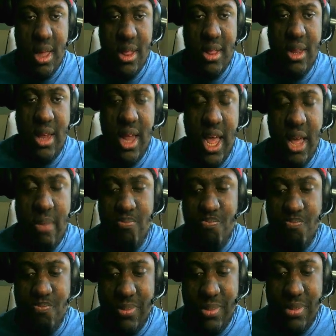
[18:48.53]
Like,
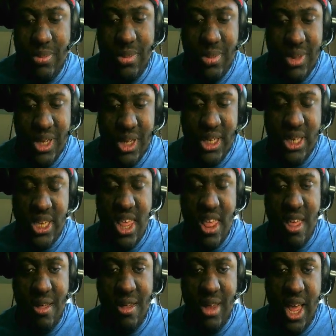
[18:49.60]

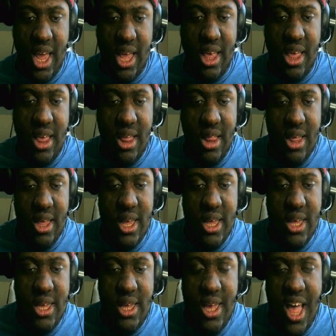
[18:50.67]
still like
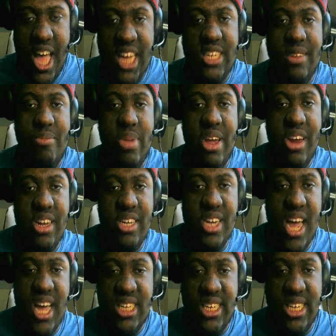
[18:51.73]
y'all some very
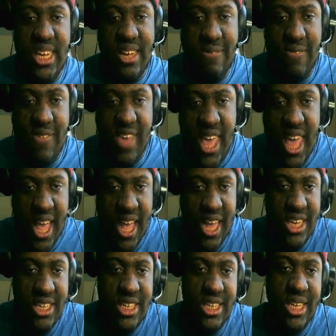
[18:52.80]
toxic
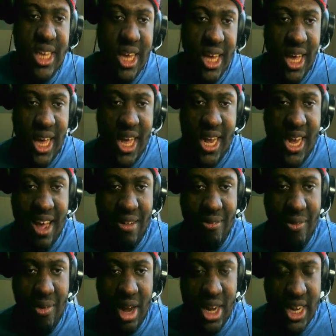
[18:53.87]
fans that
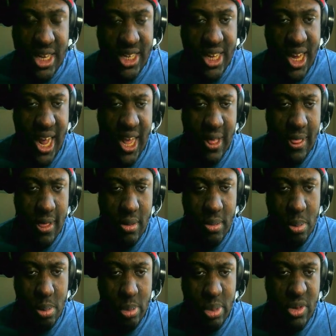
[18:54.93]
wanted to like
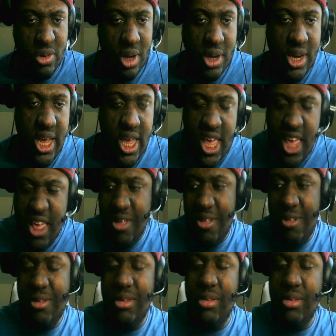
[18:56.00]
boo on the heel.